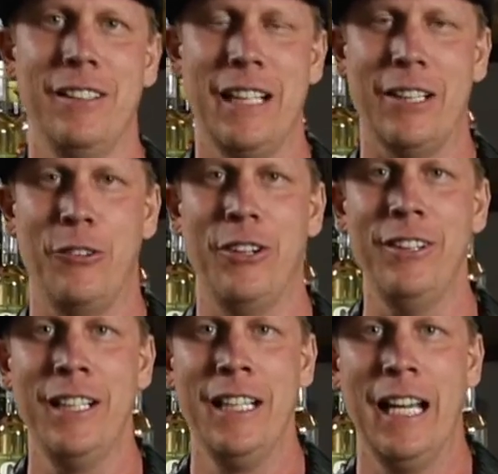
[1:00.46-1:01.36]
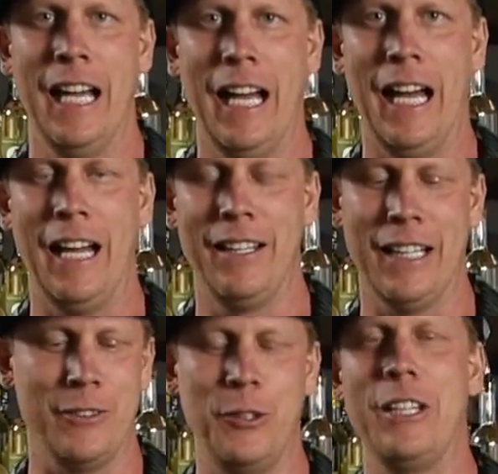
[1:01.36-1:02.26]
daiquiri, they
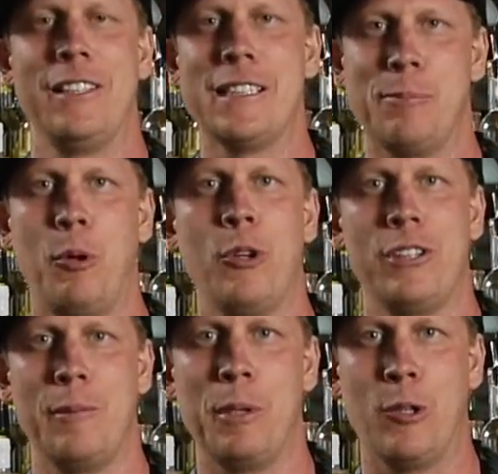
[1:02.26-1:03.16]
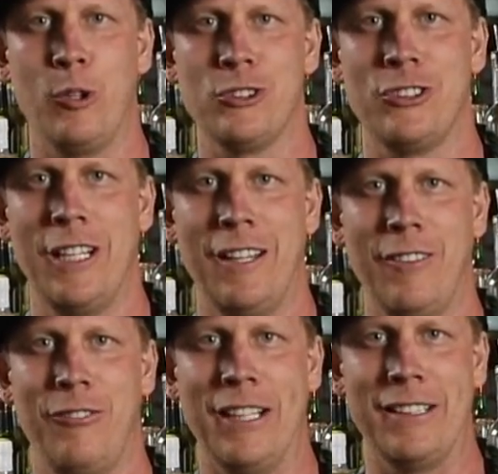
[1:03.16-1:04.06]
get really disappointed because they
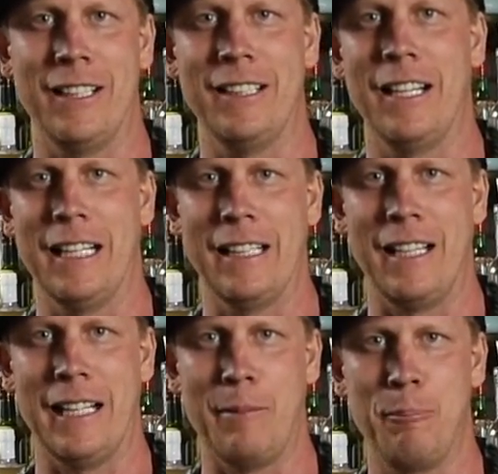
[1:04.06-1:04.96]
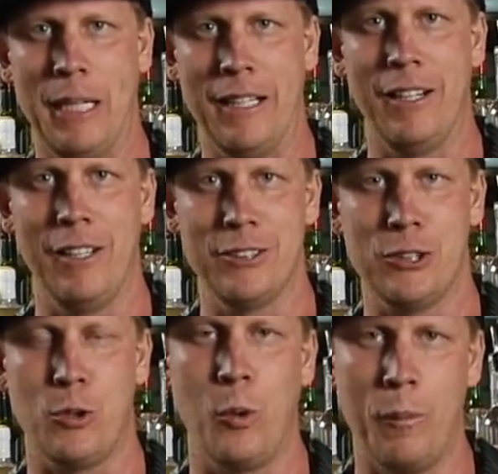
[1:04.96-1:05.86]
think they're gonna get like a big
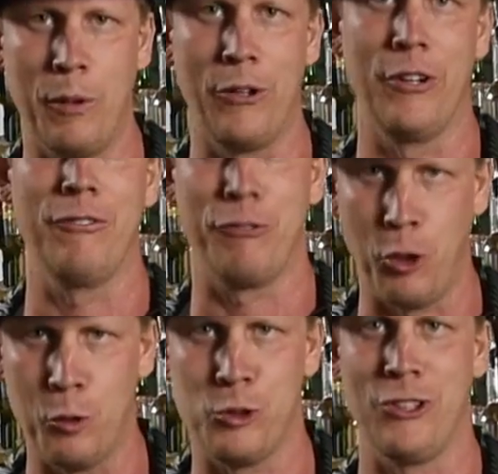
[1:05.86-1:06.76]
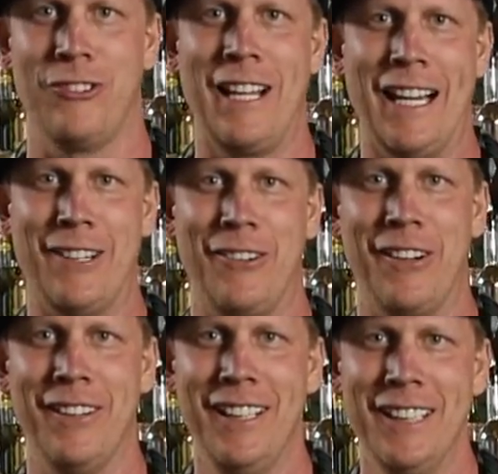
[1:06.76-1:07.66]
strawberry frozen
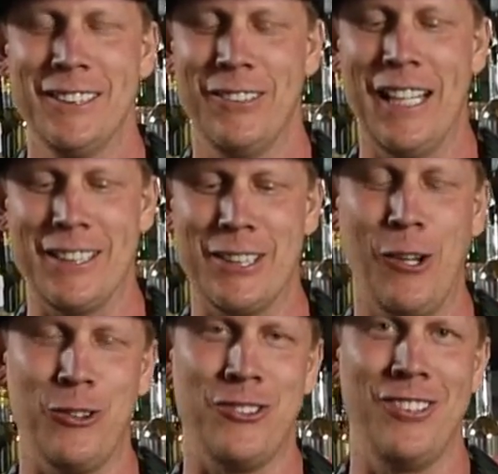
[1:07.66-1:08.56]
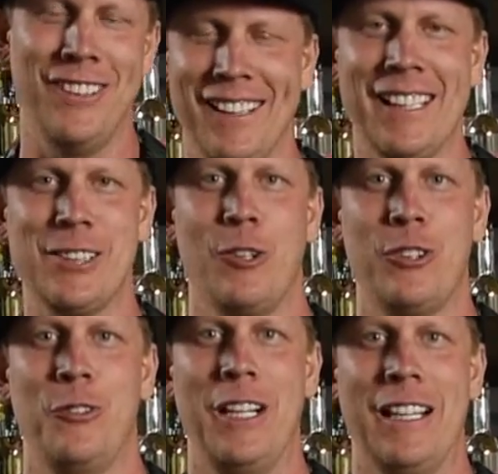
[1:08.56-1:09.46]
daiquiri. So that's not
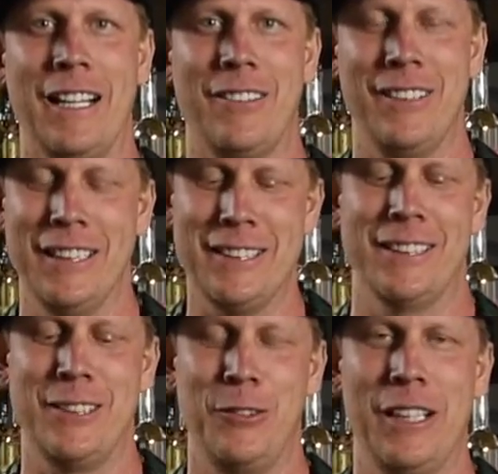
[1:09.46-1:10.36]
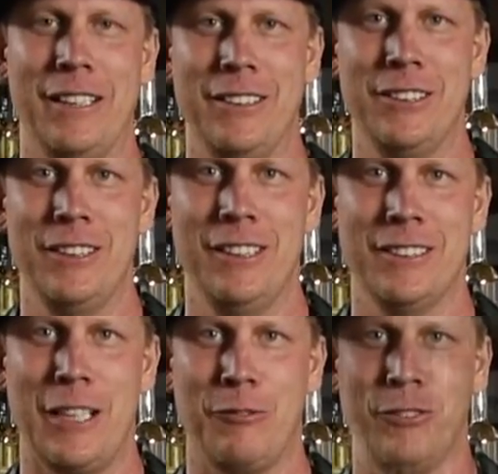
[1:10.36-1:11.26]
the real daiquiri. This is the real stuff.